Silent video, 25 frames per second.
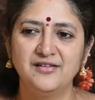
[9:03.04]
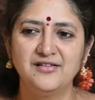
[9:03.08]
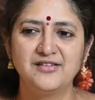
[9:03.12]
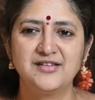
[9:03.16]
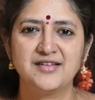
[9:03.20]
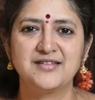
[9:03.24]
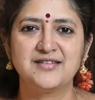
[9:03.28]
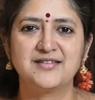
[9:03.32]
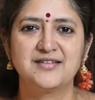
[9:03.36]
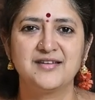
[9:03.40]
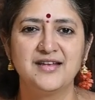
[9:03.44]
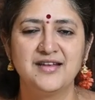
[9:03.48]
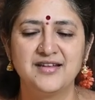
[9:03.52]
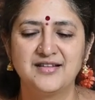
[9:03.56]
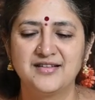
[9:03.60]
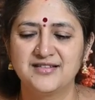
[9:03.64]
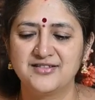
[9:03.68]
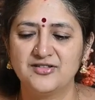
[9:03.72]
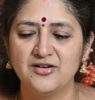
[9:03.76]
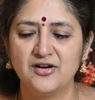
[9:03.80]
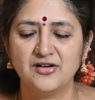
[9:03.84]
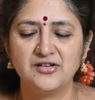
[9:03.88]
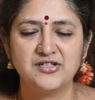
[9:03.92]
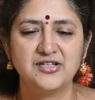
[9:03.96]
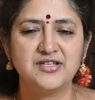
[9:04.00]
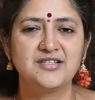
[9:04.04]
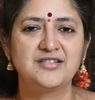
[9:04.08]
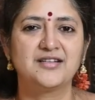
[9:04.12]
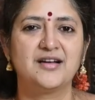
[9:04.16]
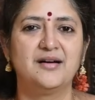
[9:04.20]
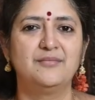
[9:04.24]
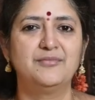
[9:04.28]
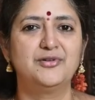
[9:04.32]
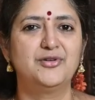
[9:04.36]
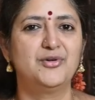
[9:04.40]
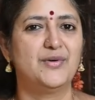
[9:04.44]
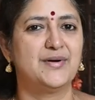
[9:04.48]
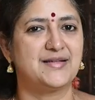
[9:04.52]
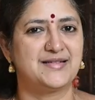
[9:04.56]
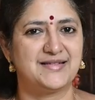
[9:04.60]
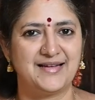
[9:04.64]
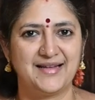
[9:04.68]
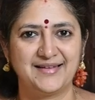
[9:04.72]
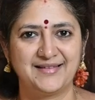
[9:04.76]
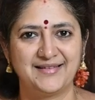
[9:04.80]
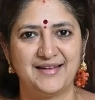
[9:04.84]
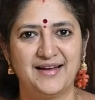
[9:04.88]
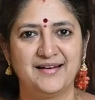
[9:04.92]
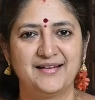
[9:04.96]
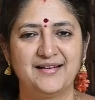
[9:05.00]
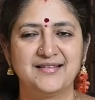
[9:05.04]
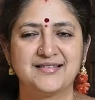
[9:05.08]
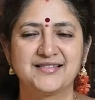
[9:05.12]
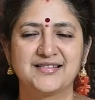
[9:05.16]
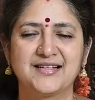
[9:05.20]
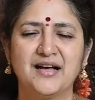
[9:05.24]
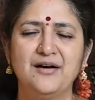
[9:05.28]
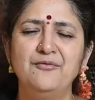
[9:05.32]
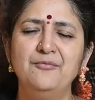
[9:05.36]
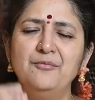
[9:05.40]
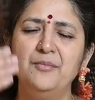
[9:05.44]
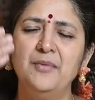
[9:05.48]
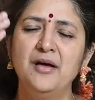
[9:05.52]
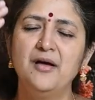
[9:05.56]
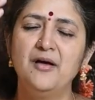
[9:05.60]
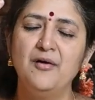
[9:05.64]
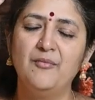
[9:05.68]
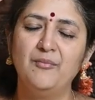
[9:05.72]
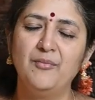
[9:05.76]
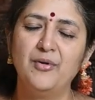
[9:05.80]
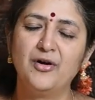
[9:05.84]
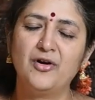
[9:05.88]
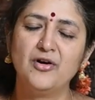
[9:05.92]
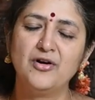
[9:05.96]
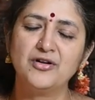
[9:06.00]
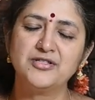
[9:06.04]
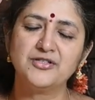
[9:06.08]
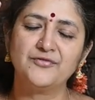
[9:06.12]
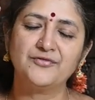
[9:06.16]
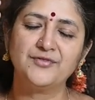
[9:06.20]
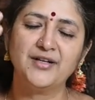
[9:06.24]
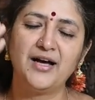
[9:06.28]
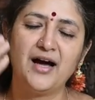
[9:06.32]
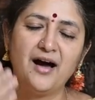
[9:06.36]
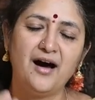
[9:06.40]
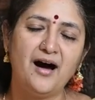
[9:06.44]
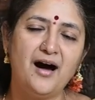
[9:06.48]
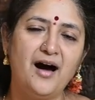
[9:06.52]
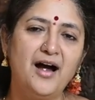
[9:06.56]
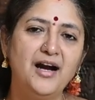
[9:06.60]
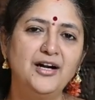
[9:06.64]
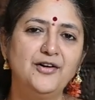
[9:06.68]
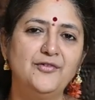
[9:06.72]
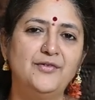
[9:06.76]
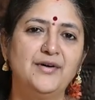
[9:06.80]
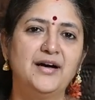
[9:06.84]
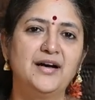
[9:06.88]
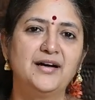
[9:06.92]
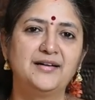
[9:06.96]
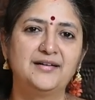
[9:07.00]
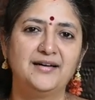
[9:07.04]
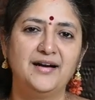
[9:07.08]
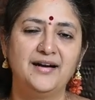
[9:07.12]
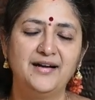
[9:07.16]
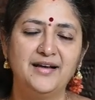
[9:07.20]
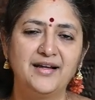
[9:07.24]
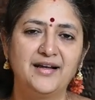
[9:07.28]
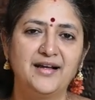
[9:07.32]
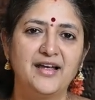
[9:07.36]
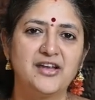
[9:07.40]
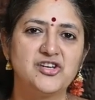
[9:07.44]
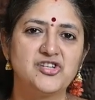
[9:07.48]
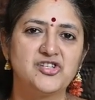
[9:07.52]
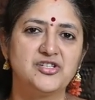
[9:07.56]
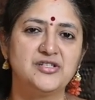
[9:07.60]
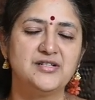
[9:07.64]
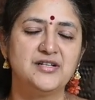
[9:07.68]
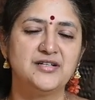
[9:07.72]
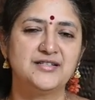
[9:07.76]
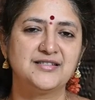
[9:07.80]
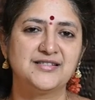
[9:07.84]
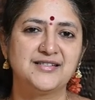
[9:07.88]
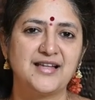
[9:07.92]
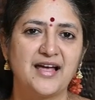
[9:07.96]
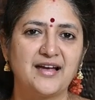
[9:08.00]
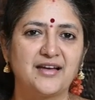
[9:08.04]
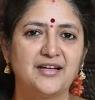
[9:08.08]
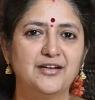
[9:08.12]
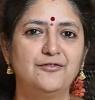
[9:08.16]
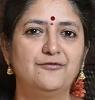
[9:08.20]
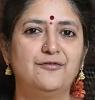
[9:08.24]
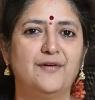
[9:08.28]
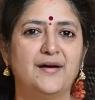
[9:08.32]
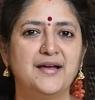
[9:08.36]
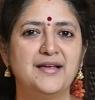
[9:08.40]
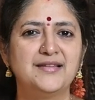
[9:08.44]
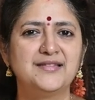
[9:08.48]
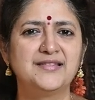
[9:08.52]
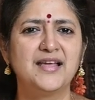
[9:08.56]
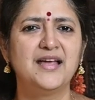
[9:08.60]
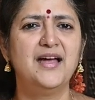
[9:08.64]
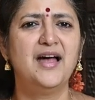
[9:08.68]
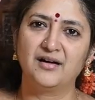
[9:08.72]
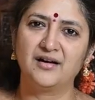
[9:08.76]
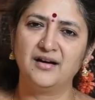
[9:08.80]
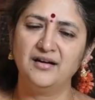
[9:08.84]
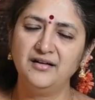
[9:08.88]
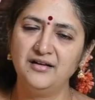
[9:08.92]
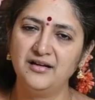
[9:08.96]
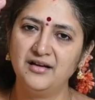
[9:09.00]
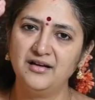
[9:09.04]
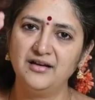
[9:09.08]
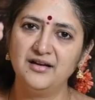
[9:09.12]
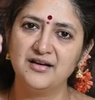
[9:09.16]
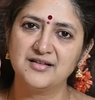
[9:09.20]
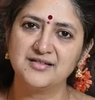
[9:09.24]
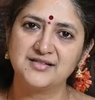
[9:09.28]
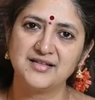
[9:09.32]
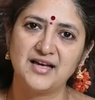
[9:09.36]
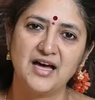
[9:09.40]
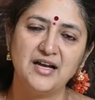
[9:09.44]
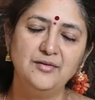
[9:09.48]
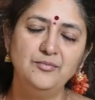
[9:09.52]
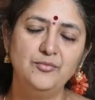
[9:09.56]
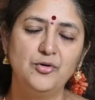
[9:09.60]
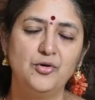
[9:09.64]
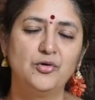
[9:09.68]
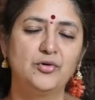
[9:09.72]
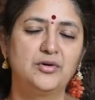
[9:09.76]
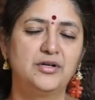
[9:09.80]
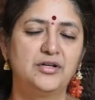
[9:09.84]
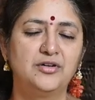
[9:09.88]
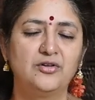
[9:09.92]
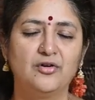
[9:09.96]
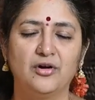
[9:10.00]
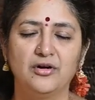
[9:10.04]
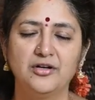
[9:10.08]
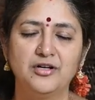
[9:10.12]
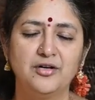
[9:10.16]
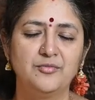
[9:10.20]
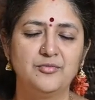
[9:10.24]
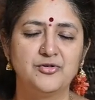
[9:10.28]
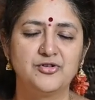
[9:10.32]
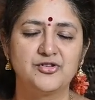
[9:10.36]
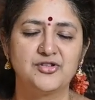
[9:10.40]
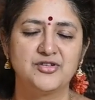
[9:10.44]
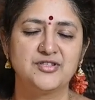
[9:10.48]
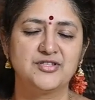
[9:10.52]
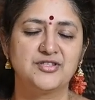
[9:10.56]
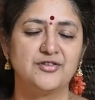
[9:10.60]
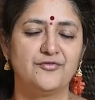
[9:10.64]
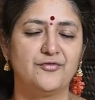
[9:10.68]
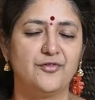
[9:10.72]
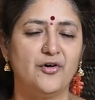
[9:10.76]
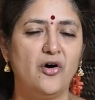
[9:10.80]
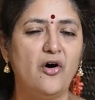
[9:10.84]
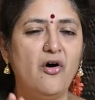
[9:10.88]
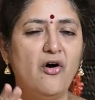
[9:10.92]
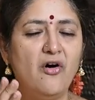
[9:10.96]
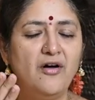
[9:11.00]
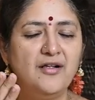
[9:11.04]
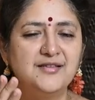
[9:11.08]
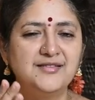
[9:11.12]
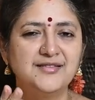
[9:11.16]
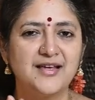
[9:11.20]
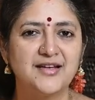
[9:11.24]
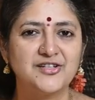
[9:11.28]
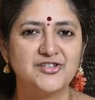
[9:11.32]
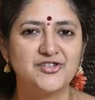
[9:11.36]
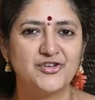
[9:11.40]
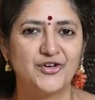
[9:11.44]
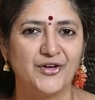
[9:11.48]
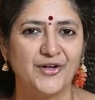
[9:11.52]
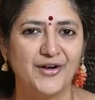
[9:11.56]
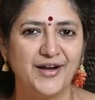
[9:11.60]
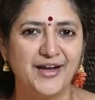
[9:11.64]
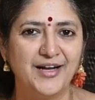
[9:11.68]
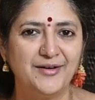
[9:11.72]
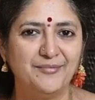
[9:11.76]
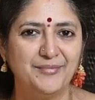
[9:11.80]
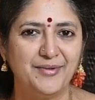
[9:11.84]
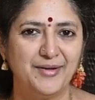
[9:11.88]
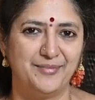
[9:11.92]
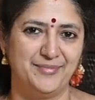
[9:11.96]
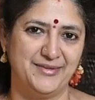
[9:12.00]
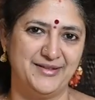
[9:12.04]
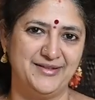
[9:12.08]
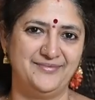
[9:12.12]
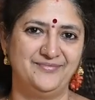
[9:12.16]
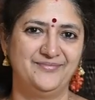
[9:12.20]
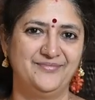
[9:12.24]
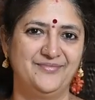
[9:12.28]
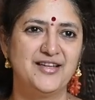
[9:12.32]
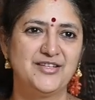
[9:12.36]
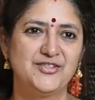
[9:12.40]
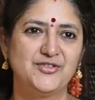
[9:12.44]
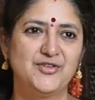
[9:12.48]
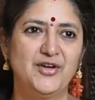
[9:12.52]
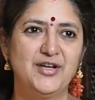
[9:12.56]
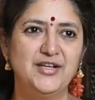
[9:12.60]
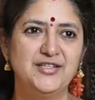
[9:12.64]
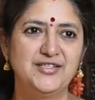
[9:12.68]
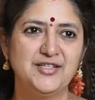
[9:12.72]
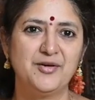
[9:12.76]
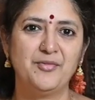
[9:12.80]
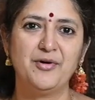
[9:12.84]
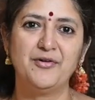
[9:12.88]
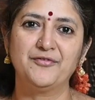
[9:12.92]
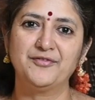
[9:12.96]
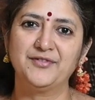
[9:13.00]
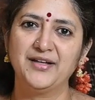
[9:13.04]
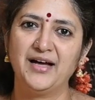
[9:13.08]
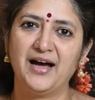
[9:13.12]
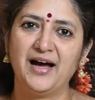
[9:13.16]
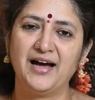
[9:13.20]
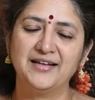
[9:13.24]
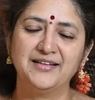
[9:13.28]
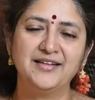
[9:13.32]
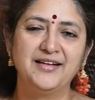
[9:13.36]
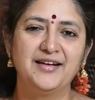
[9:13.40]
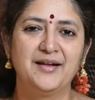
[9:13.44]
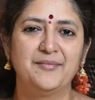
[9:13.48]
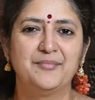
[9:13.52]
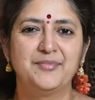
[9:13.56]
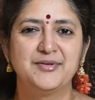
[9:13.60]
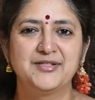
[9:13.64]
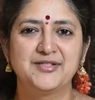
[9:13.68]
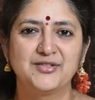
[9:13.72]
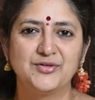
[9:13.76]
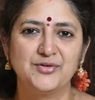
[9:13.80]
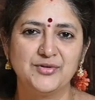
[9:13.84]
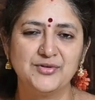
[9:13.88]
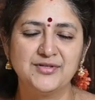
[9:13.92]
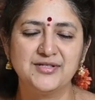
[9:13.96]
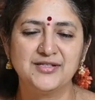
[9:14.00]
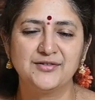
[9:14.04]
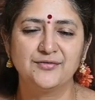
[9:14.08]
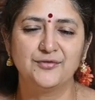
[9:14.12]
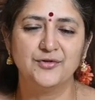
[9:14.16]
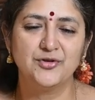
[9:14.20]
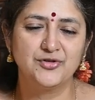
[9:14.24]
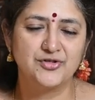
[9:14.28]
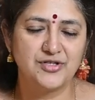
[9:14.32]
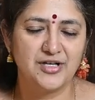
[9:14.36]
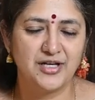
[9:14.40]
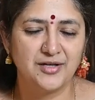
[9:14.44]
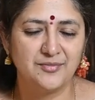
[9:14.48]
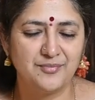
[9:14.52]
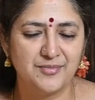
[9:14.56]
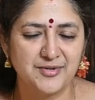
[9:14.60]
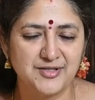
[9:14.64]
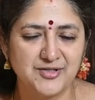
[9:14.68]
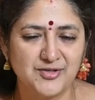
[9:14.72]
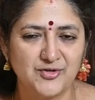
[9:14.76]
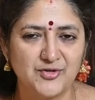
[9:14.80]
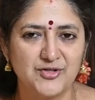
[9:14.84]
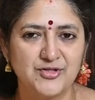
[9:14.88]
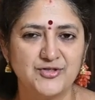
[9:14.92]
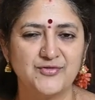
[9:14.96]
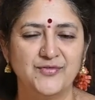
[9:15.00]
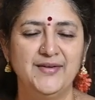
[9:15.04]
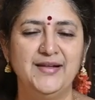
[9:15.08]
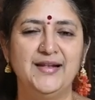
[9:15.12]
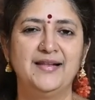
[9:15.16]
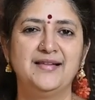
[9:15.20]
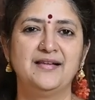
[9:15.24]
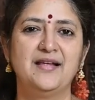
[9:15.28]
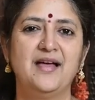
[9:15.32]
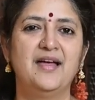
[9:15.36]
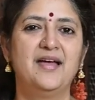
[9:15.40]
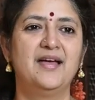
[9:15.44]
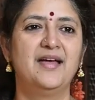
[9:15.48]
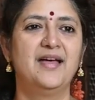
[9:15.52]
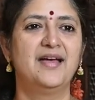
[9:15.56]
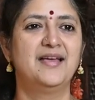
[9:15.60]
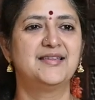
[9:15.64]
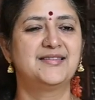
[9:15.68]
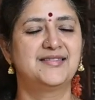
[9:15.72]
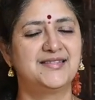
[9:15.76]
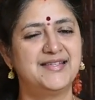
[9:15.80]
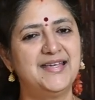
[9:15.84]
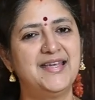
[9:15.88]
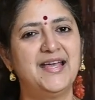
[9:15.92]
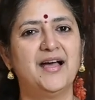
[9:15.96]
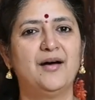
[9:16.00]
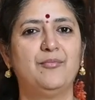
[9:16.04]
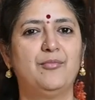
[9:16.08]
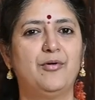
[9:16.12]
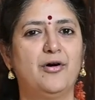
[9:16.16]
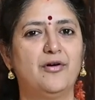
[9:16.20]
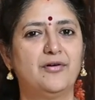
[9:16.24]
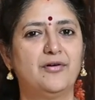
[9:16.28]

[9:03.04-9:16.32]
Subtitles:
just come to us like that. It's come because of the hard work, dedication and sacrifice, continuous unbroken contributions of all such great people. So in some of the other episodes, future episodes, we'll